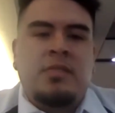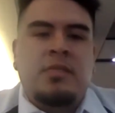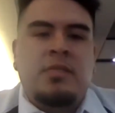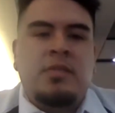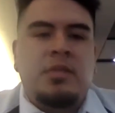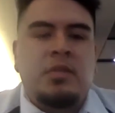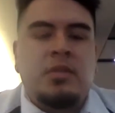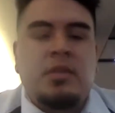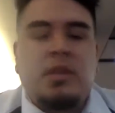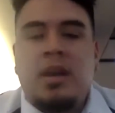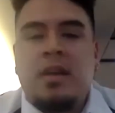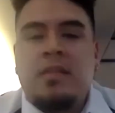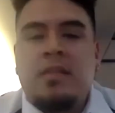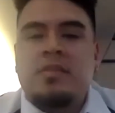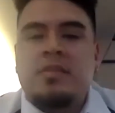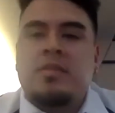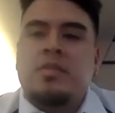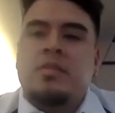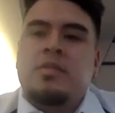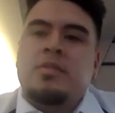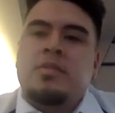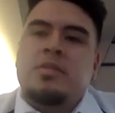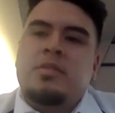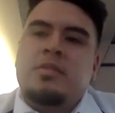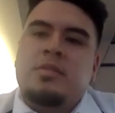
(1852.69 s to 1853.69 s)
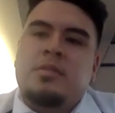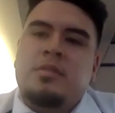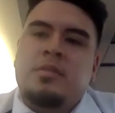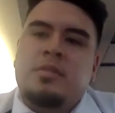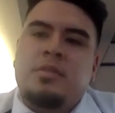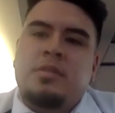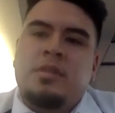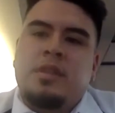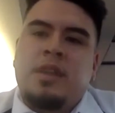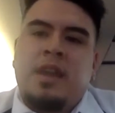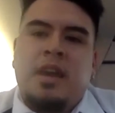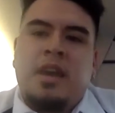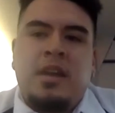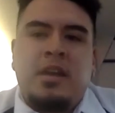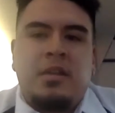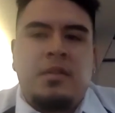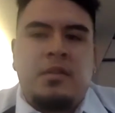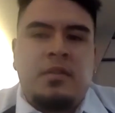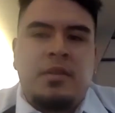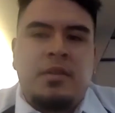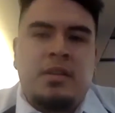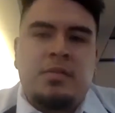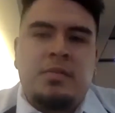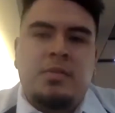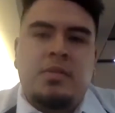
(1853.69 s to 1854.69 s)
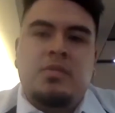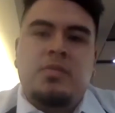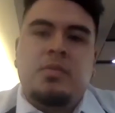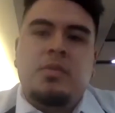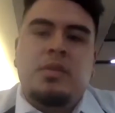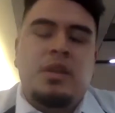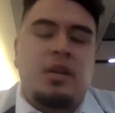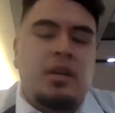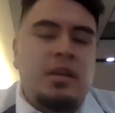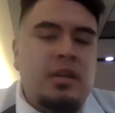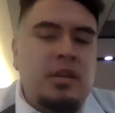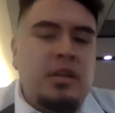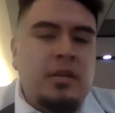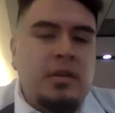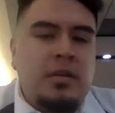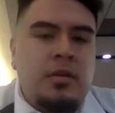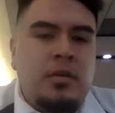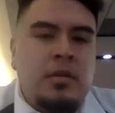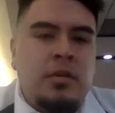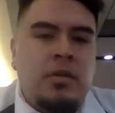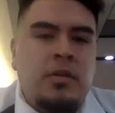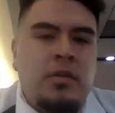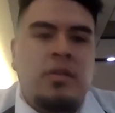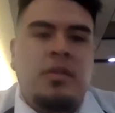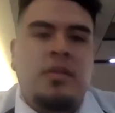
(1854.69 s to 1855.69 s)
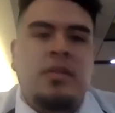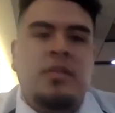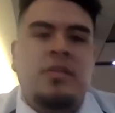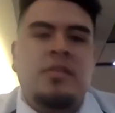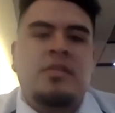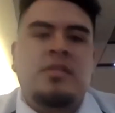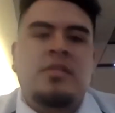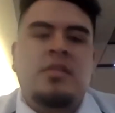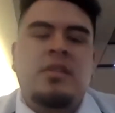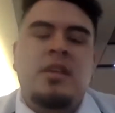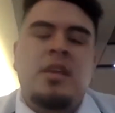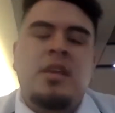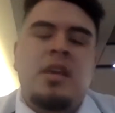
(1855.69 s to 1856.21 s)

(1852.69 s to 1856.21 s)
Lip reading: We do have social gatherings between other orgs